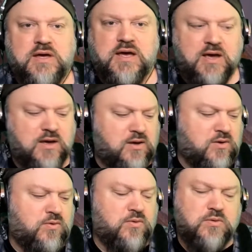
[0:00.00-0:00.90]

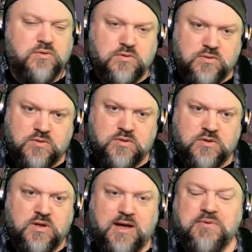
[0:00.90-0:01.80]
I'm
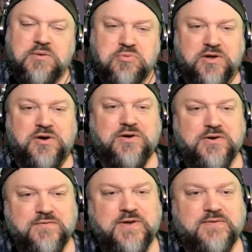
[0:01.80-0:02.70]
going to play all
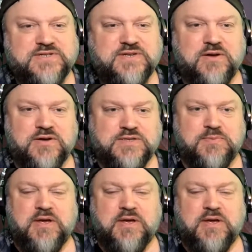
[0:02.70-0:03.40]
your favorite songs, man.